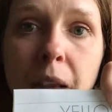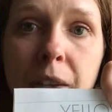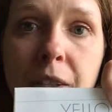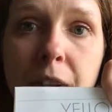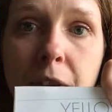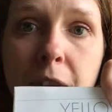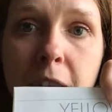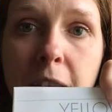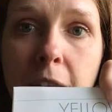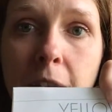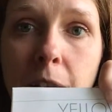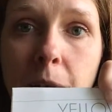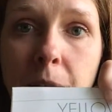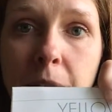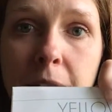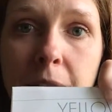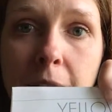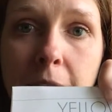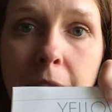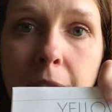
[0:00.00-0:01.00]
So the yellow
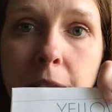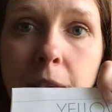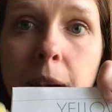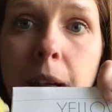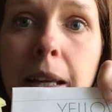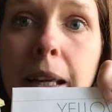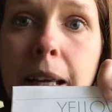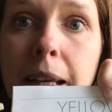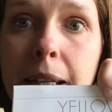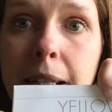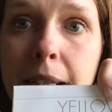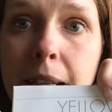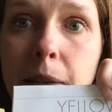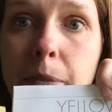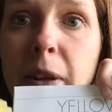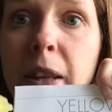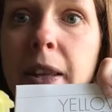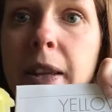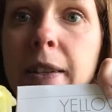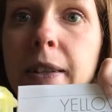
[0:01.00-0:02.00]
container, again, is going to
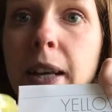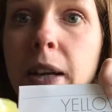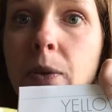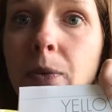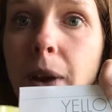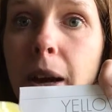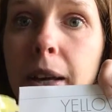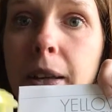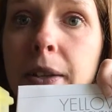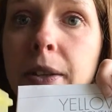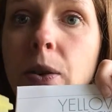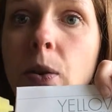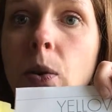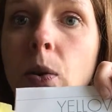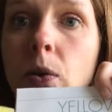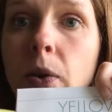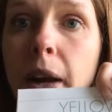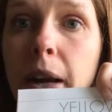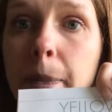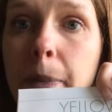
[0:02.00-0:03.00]
be things like rice, whole
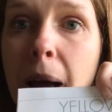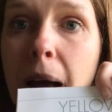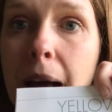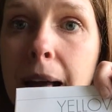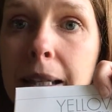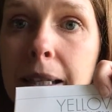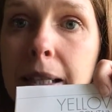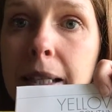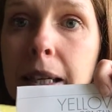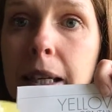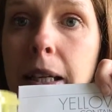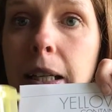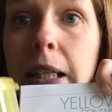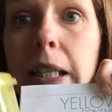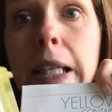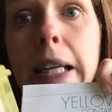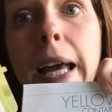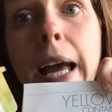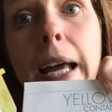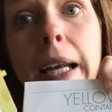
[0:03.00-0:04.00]
grain pasta.
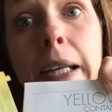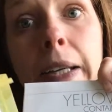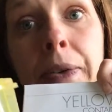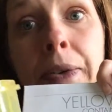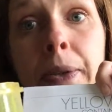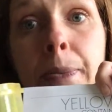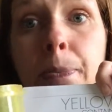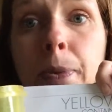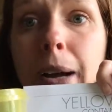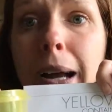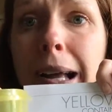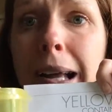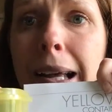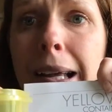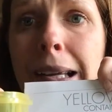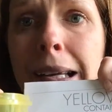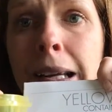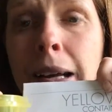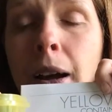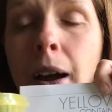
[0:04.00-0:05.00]
You can use
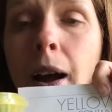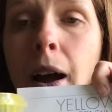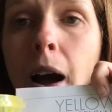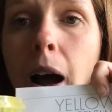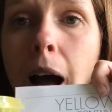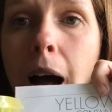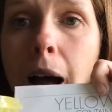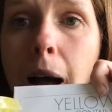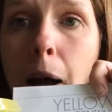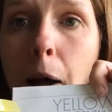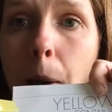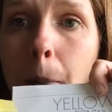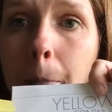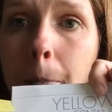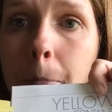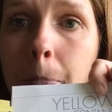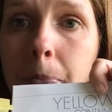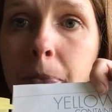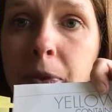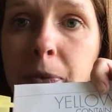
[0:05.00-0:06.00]
bread.
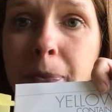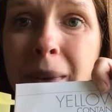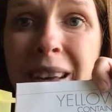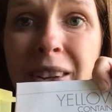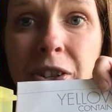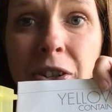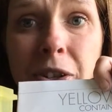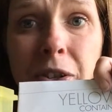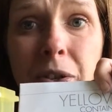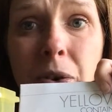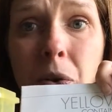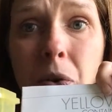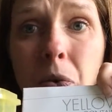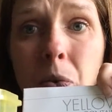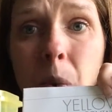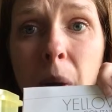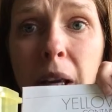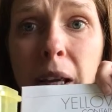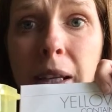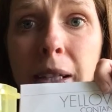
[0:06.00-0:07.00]
Make sure it's whole
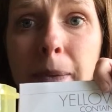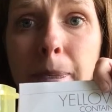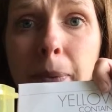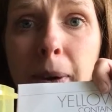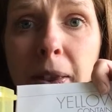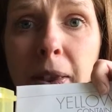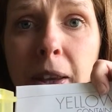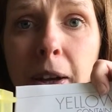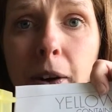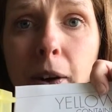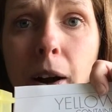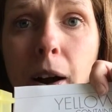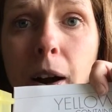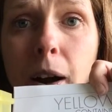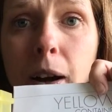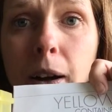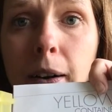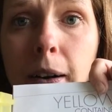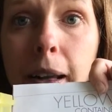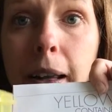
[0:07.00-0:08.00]
wheat, but there
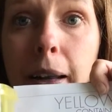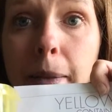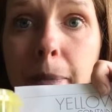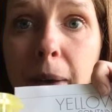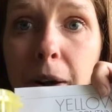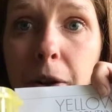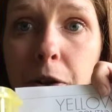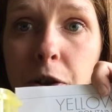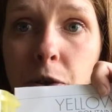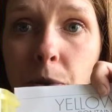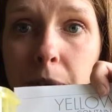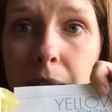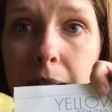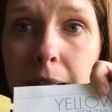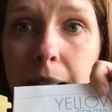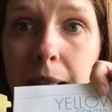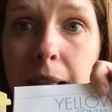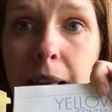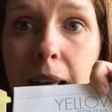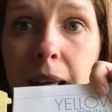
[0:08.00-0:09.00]
are, again, better
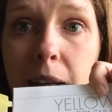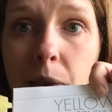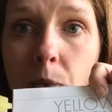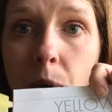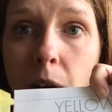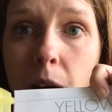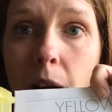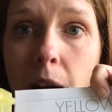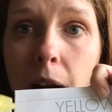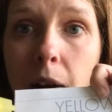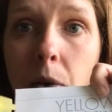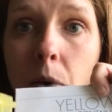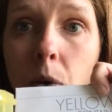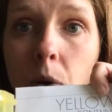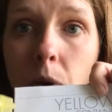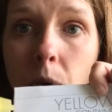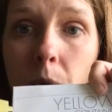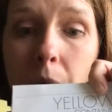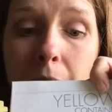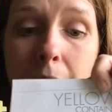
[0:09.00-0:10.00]
choices. Quinoa,
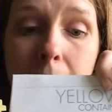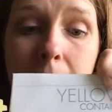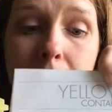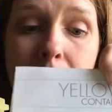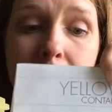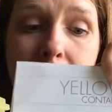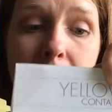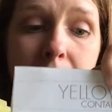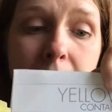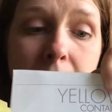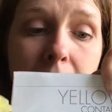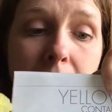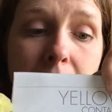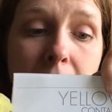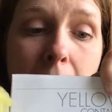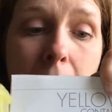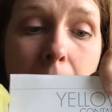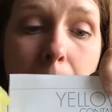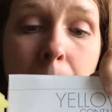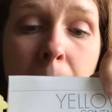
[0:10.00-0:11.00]
whole grains, things like
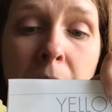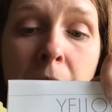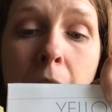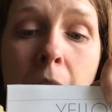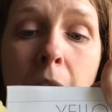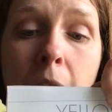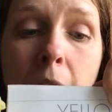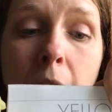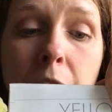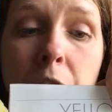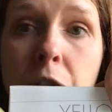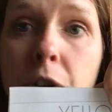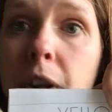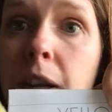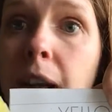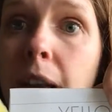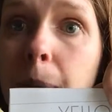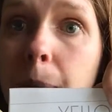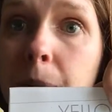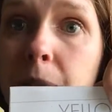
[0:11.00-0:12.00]
that. And you're
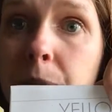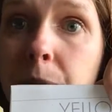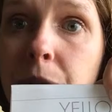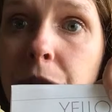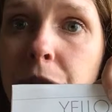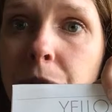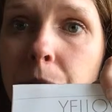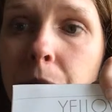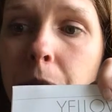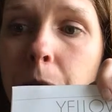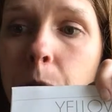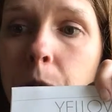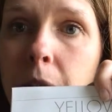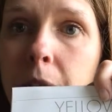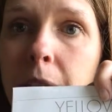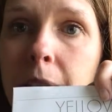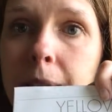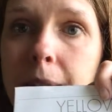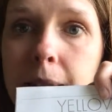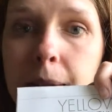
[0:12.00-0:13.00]
going to get between 2 and 4 of
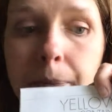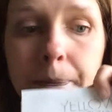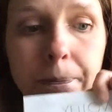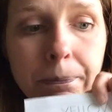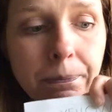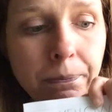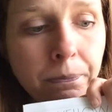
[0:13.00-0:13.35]
these.